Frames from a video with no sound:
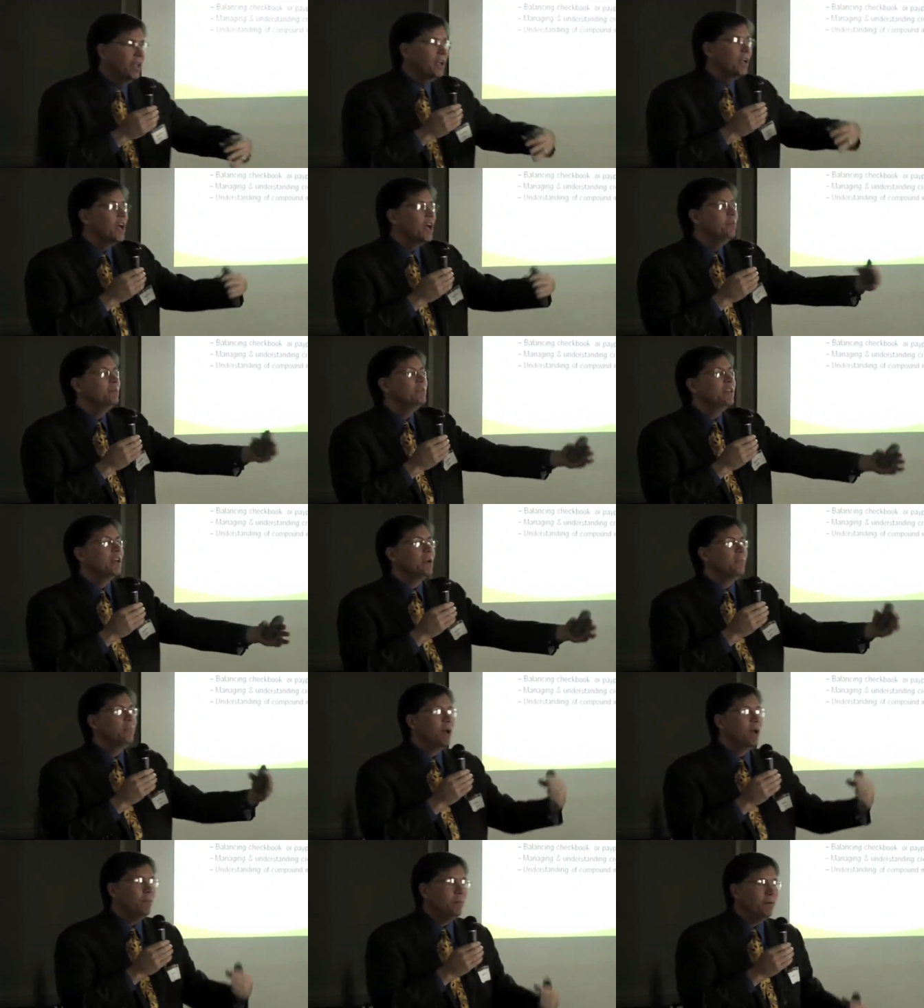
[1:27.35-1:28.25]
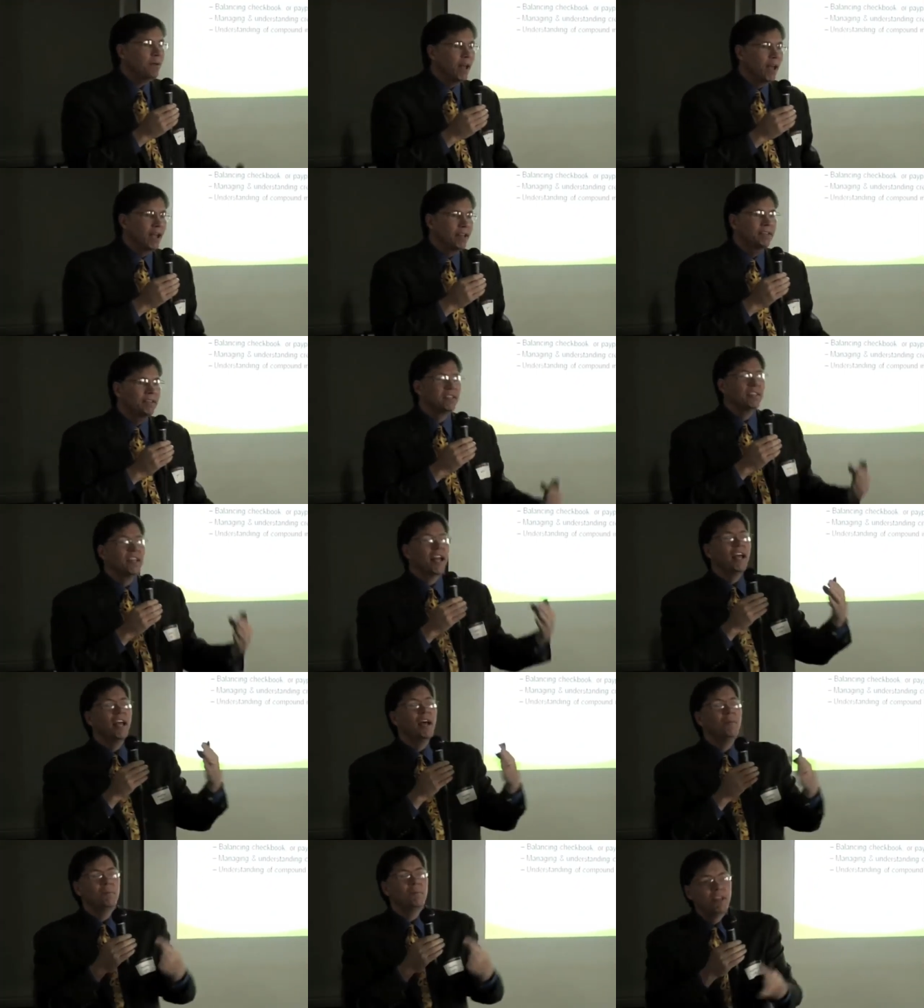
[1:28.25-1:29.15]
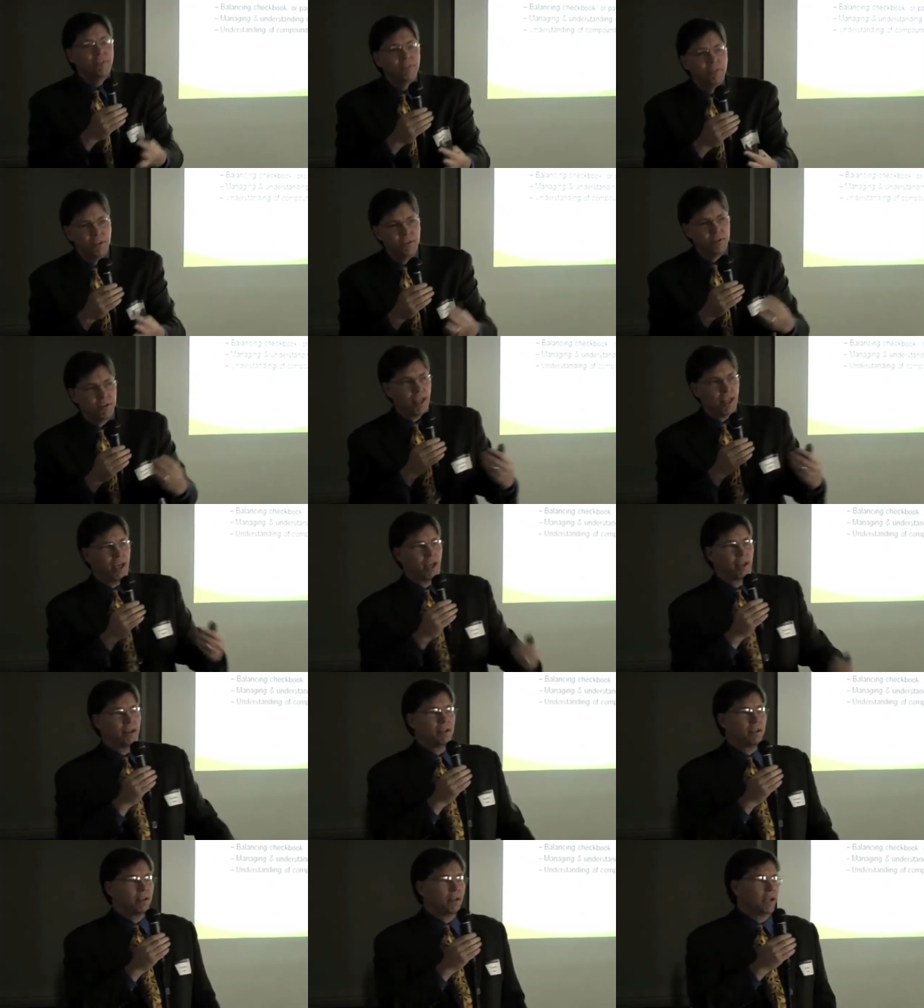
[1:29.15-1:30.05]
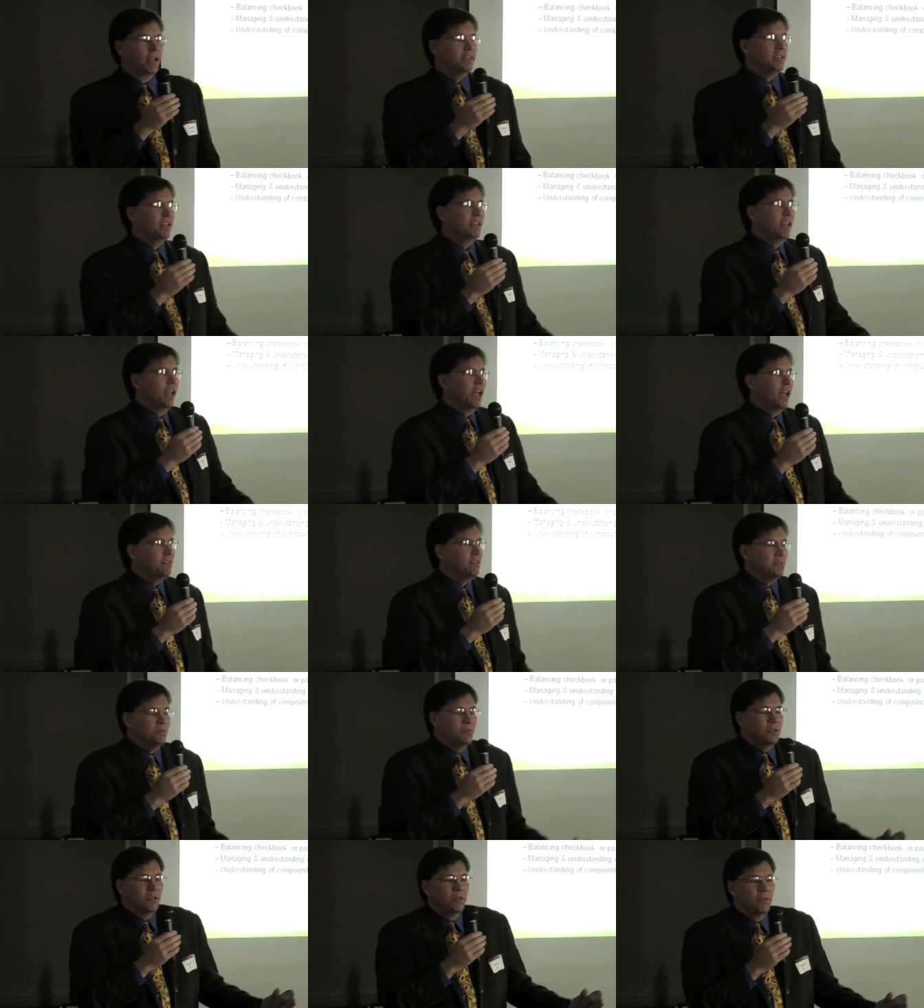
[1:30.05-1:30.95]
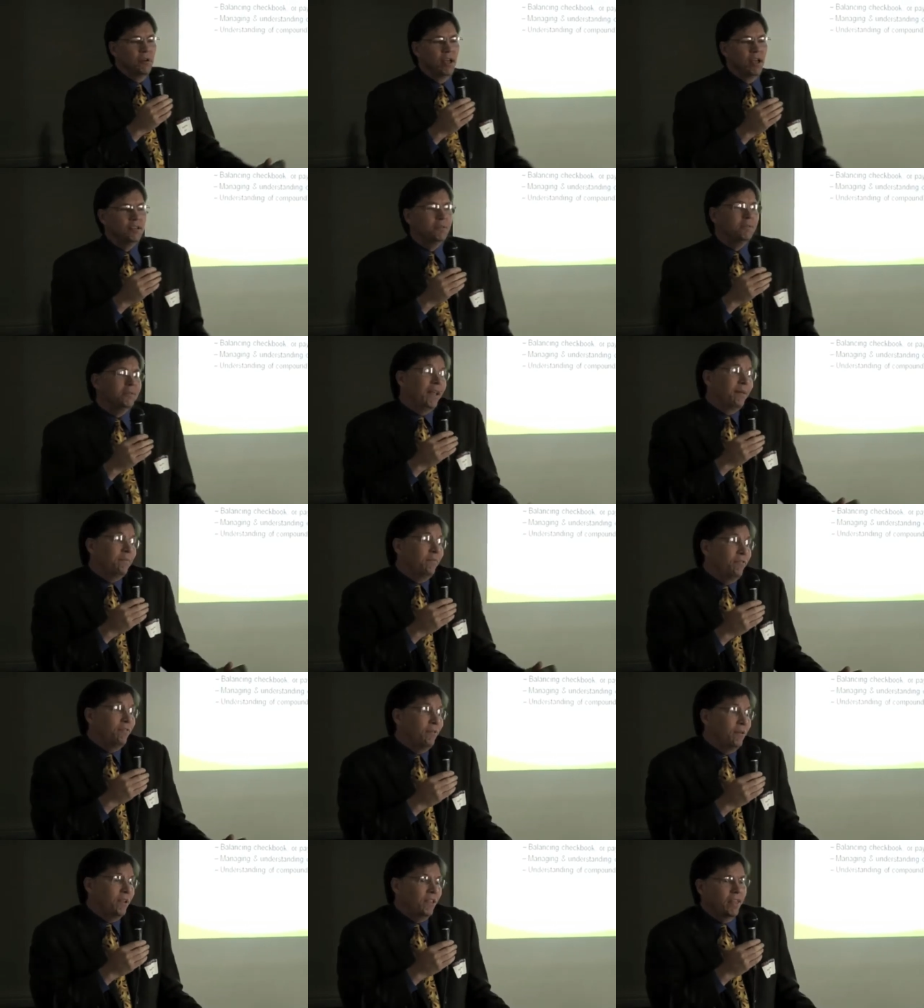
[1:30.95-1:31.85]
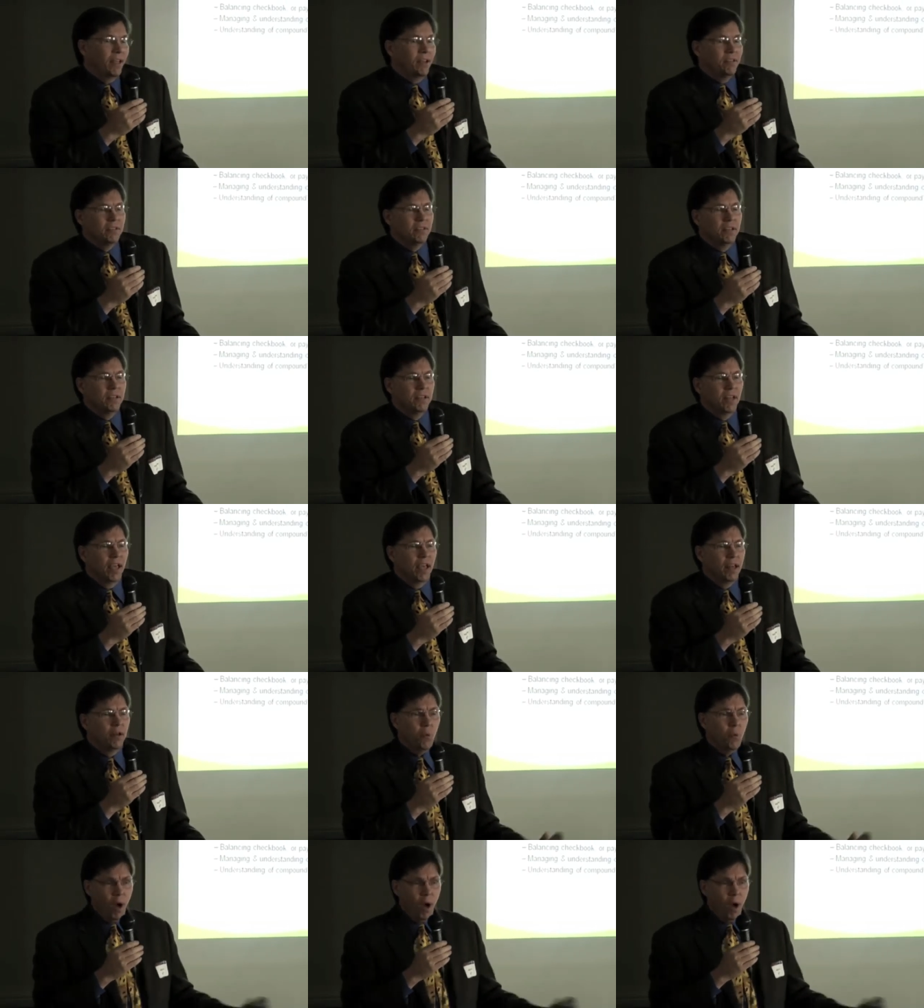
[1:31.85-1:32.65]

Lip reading: Comes out of Pepperdine, says, can I come live with you, Dad? I said, yes, what's going on? She said, well, I'm $40,000 in debt.